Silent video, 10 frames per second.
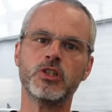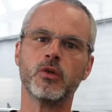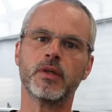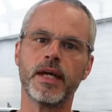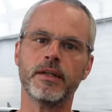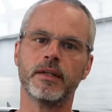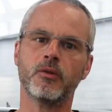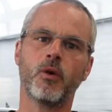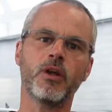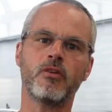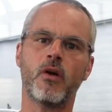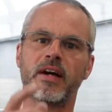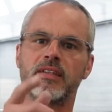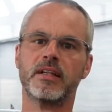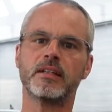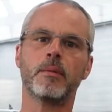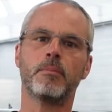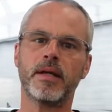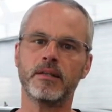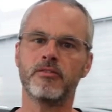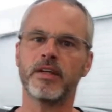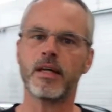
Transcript: you again in one of our Axalta Paint Defect